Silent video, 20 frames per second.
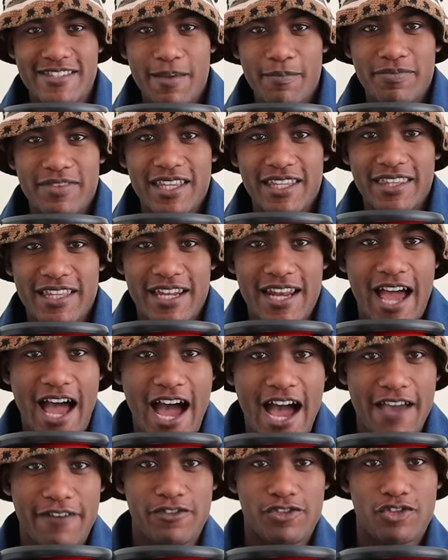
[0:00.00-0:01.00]
something that
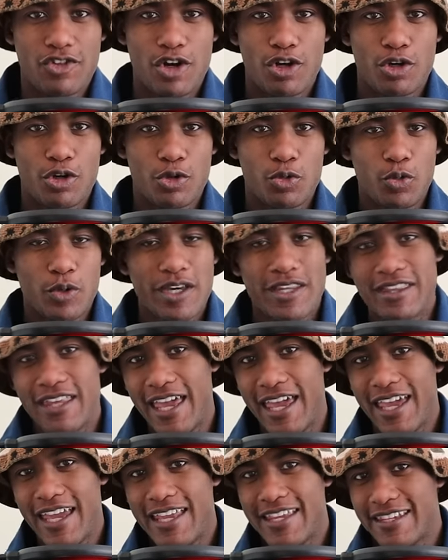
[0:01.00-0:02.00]
I've struggled with
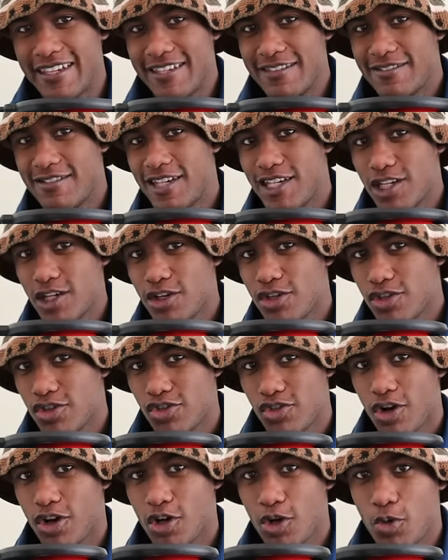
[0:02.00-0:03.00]
and continue to
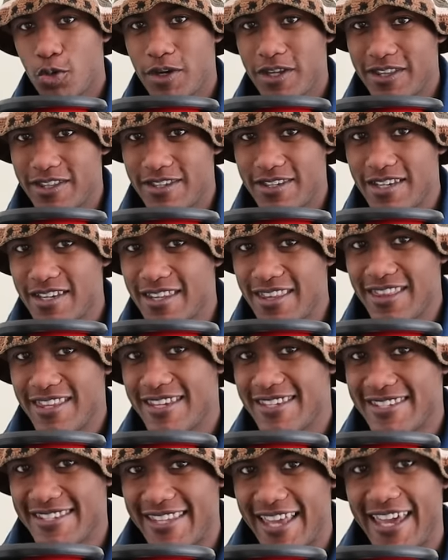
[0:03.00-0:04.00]
struggle with to
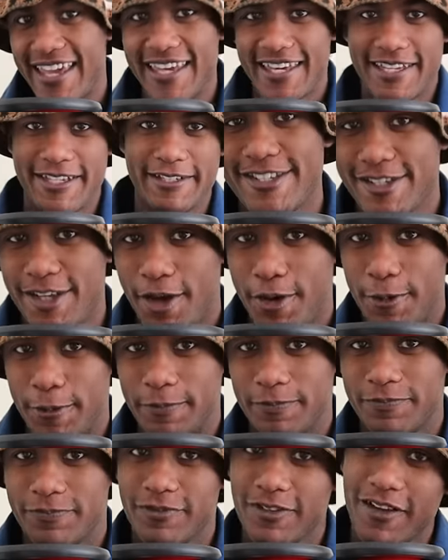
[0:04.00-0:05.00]
this day.
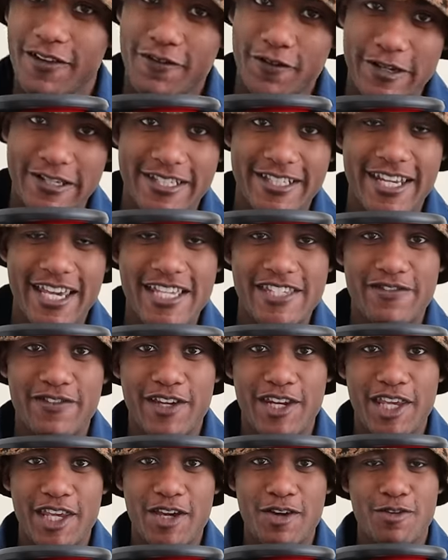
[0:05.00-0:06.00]
So, for today's
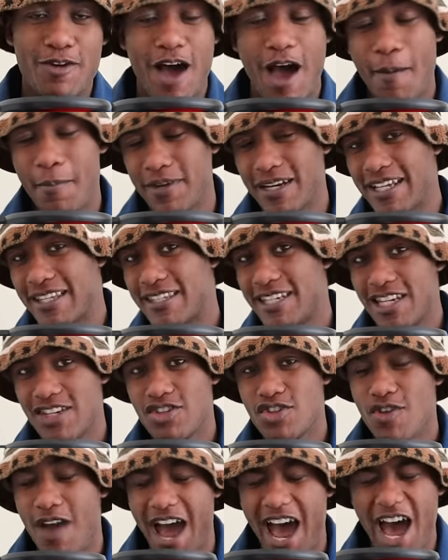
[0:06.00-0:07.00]
video, I'm going to
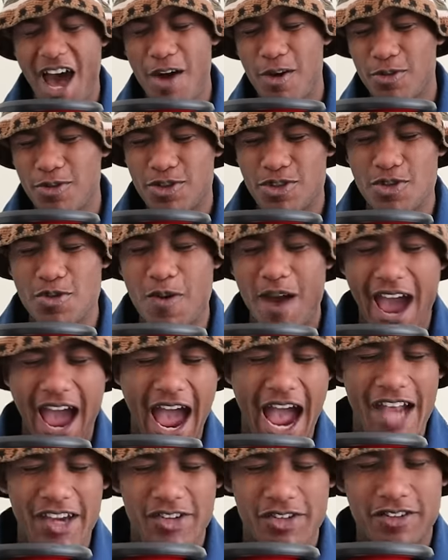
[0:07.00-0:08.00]
teach you how to
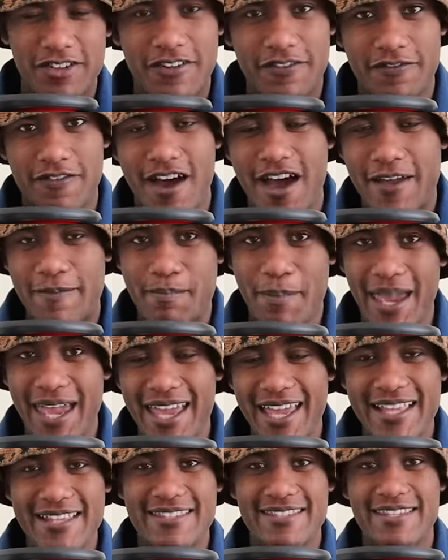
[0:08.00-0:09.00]
actually find
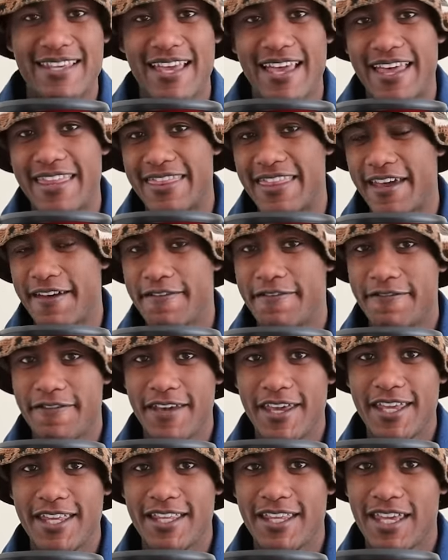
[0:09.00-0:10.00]
pants that
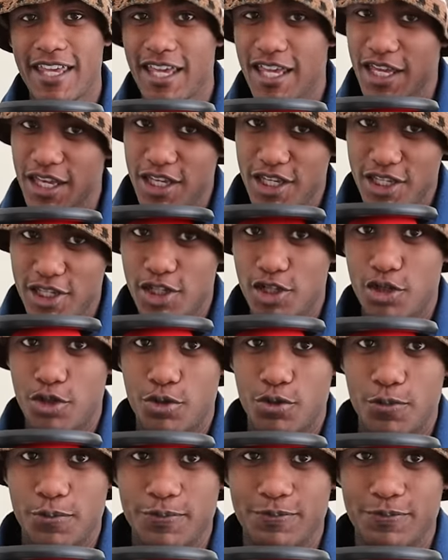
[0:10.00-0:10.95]
fit you.